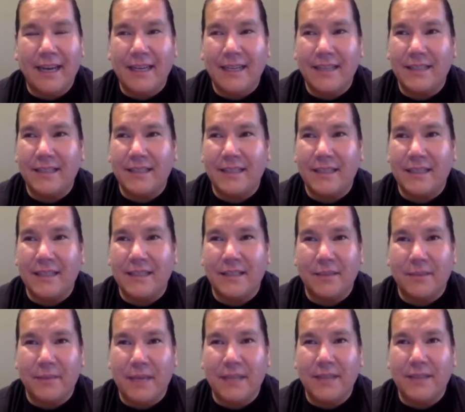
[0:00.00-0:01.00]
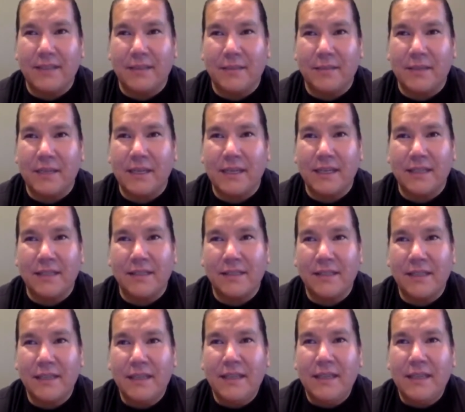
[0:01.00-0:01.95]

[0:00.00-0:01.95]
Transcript: It's amazing because